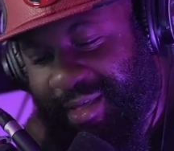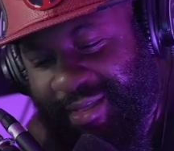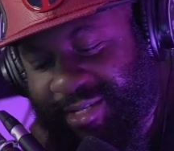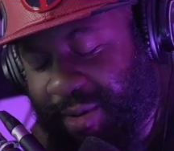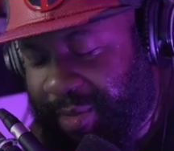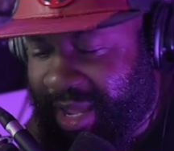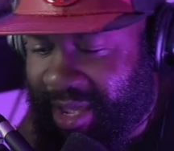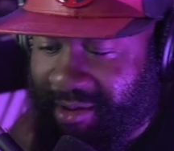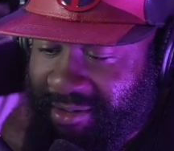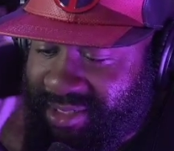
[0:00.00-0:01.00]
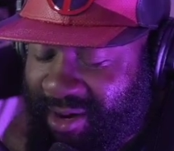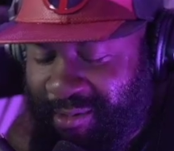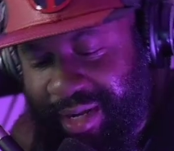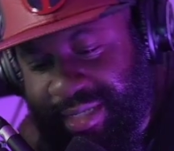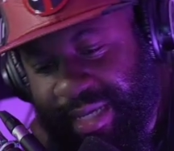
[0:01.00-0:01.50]
so many angles I
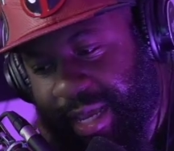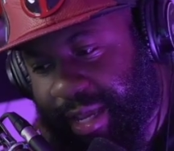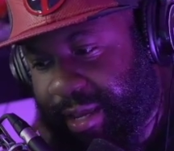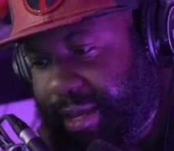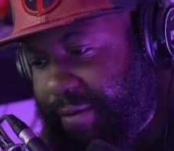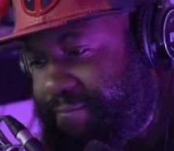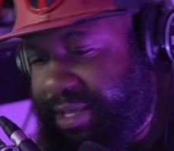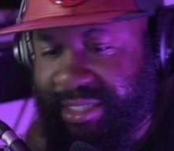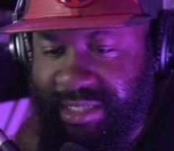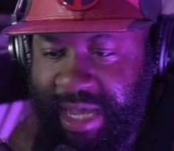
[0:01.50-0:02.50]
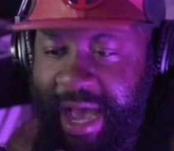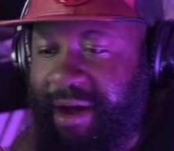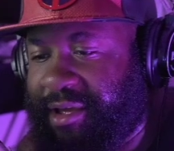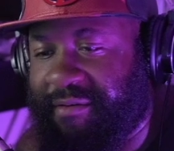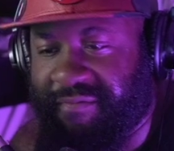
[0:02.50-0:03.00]
want to take. This is how
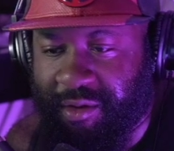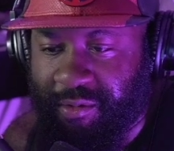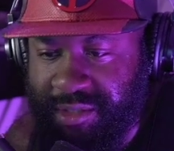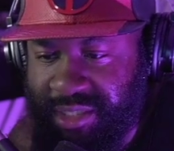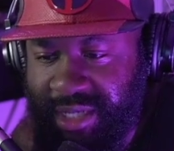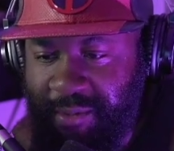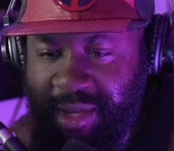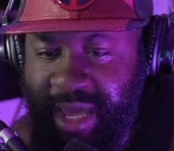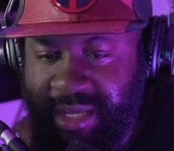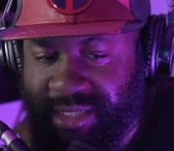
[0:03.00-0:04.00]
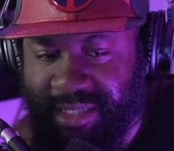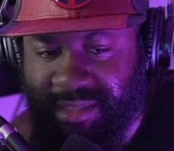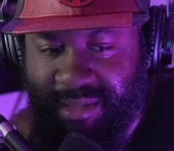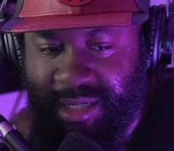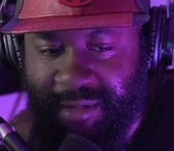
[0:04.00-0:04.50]
he views. It. Uh, we can't
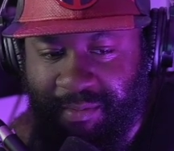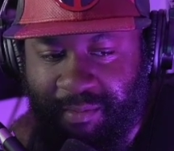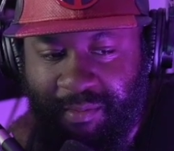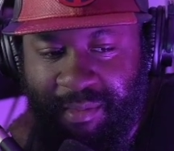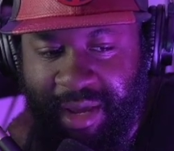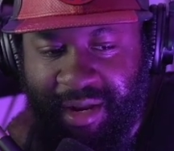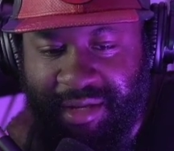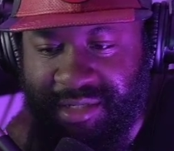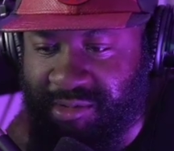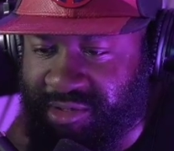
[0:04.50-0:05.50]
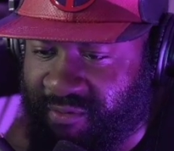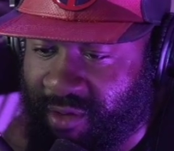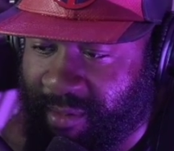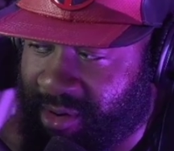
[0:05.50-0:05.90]
keep making excuses for him. I